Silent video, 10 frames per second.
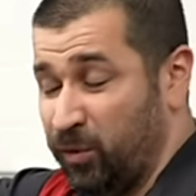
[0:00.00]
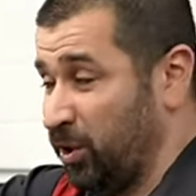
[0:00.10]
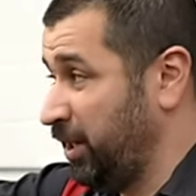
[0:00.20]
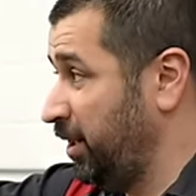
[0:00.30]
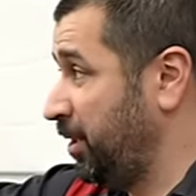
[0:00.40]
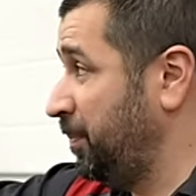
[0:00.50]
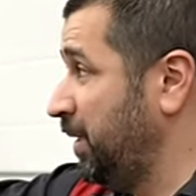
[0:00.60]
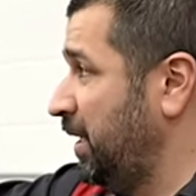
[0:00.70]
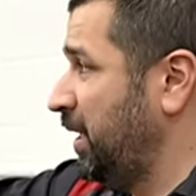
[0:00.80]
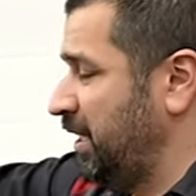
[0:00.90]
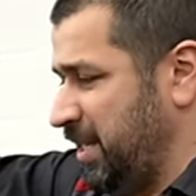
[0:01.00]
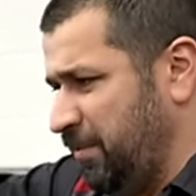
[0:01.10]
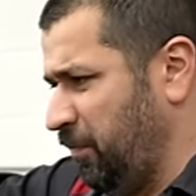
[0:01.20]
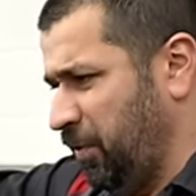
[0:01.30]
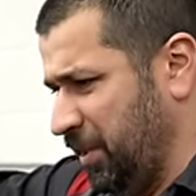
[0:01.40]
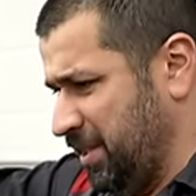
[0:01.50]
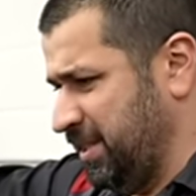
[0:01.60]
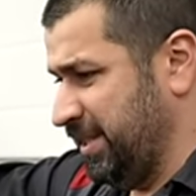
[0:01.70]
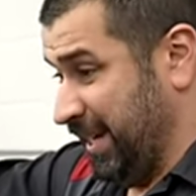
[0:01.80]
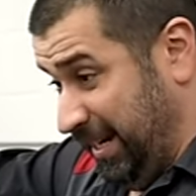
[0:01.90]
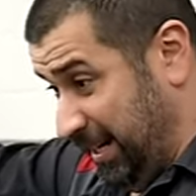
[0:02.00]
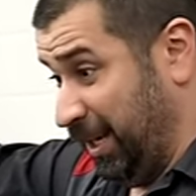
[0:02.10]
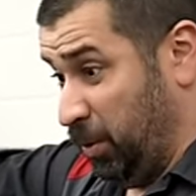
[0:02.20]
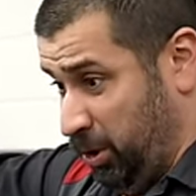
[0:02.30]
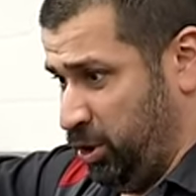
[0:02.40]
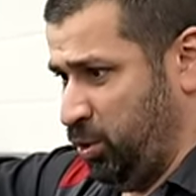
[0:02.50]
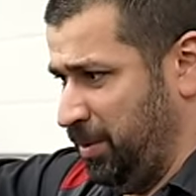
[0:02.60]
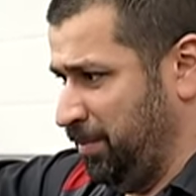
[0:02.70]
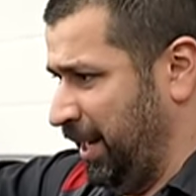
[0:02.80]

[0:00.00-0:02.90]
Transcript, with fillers: for here. And even for this kind of lower trim